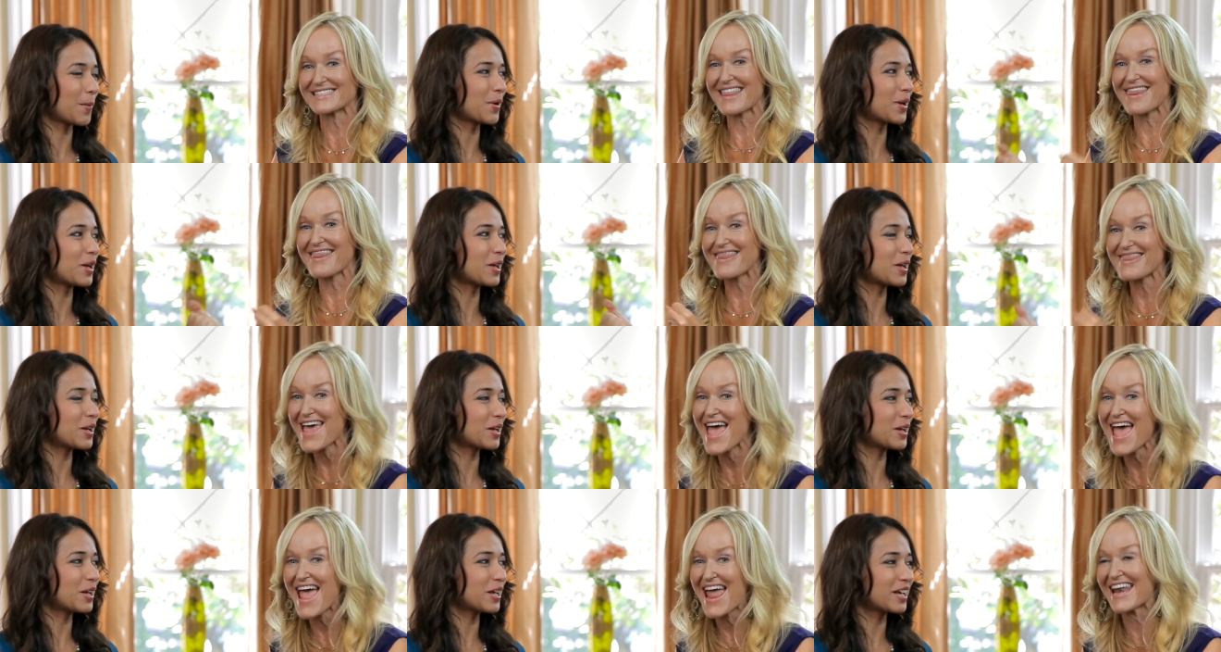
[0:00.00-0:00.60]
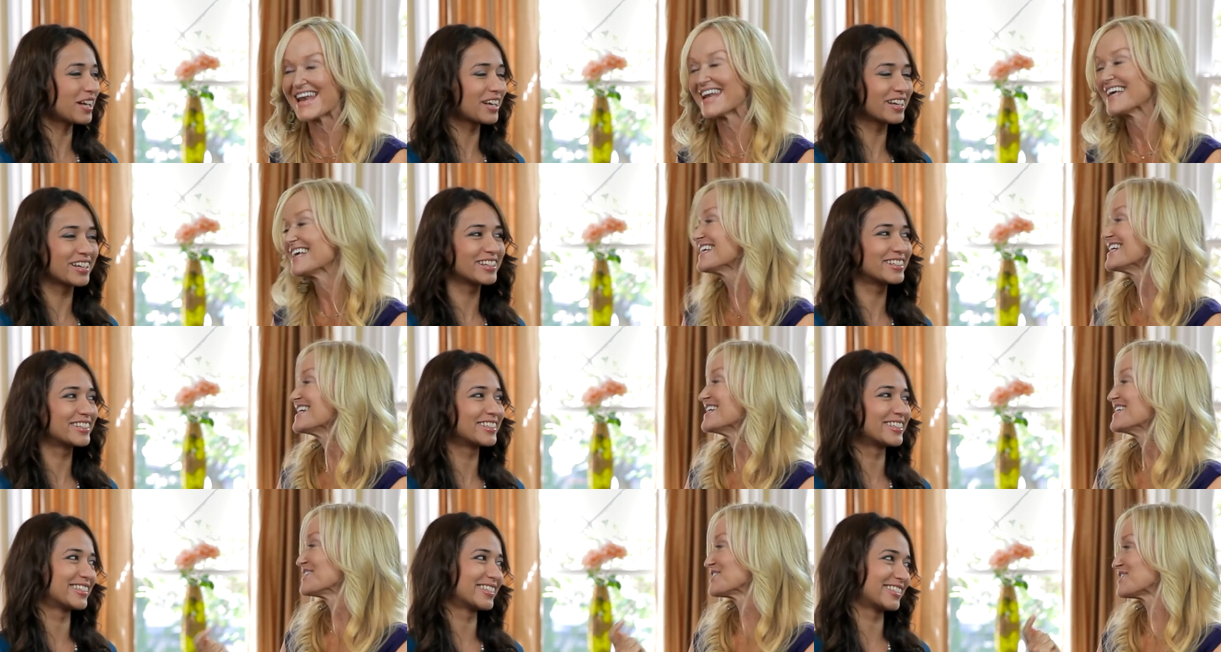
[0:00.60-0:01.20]
Speaker 1: And then
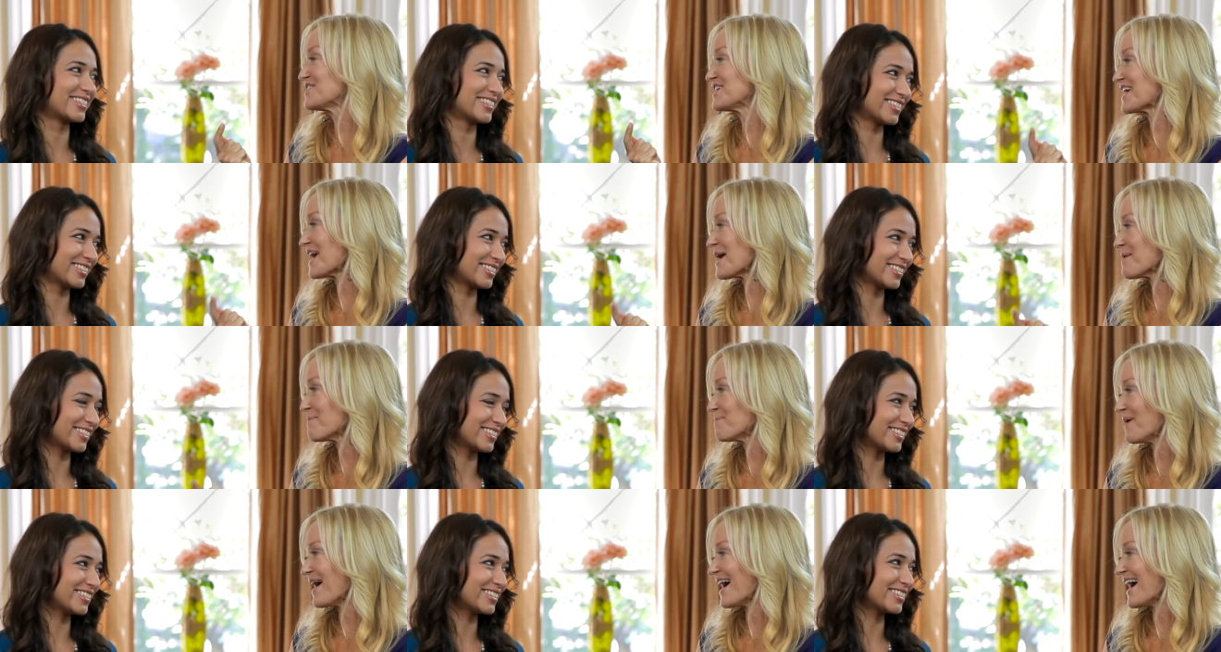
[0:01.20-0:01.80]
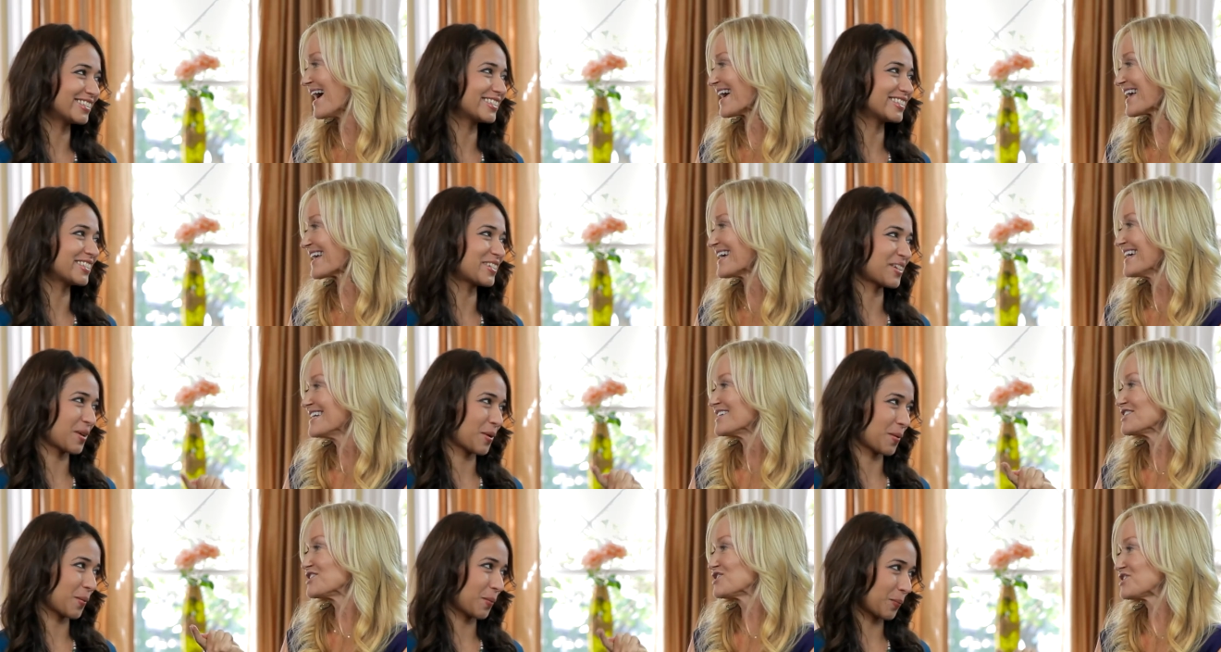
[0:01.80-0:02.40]
she came back
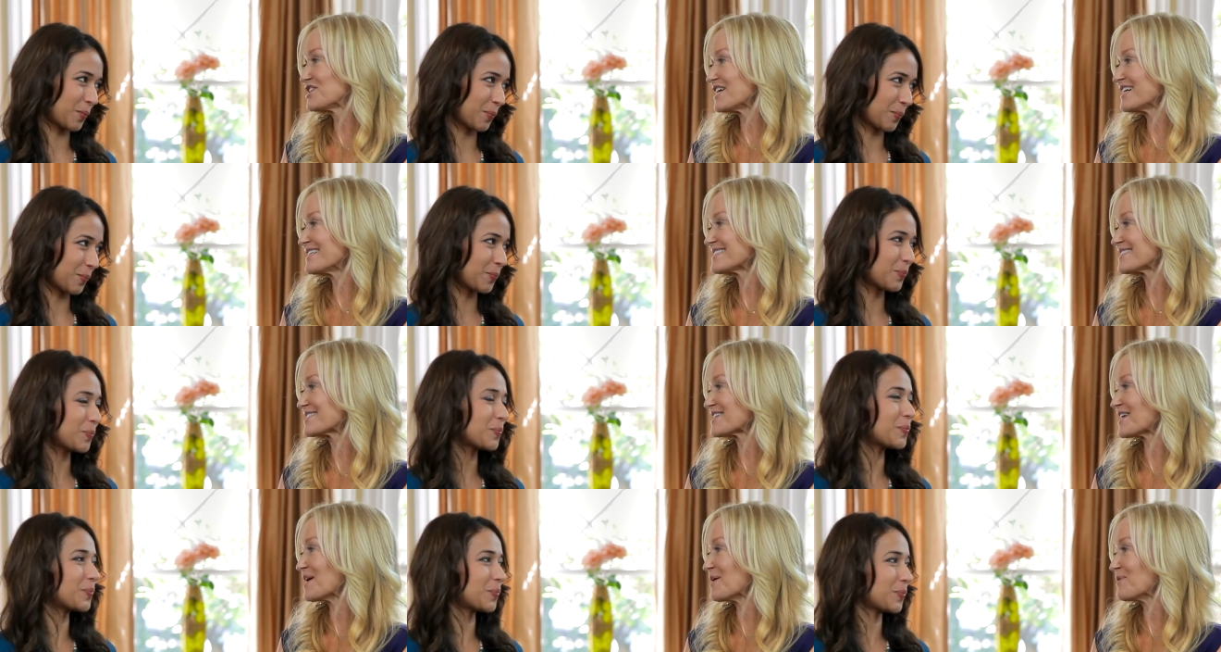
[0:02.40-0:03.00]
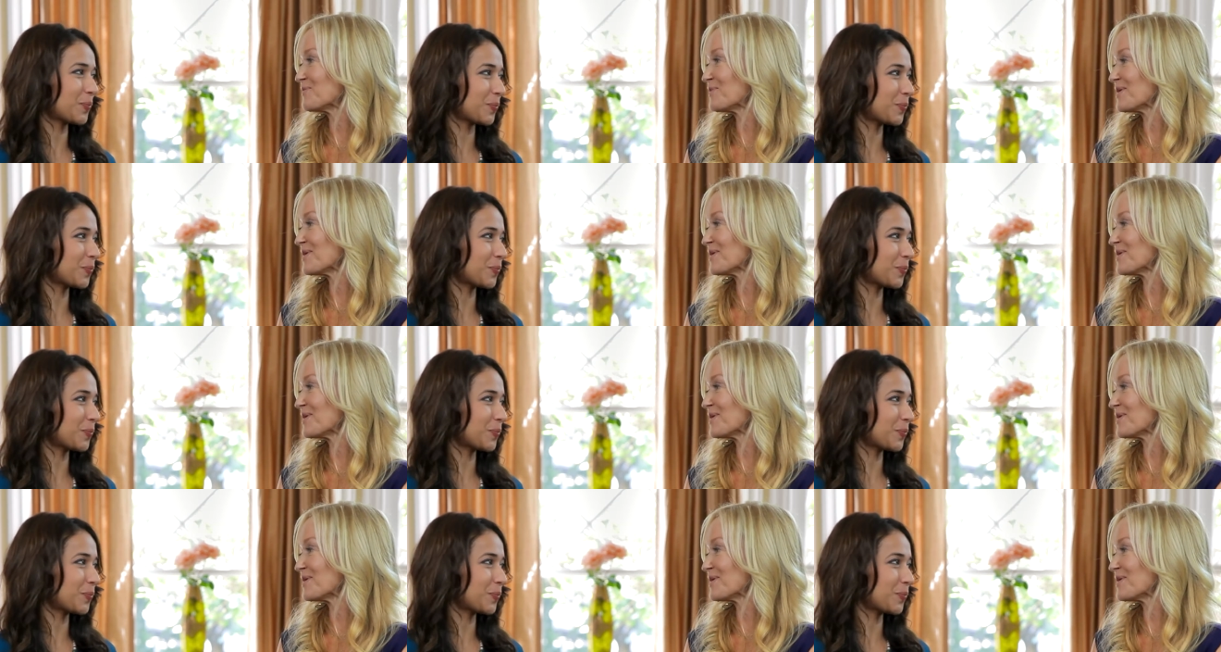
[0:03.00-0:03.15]
just uh,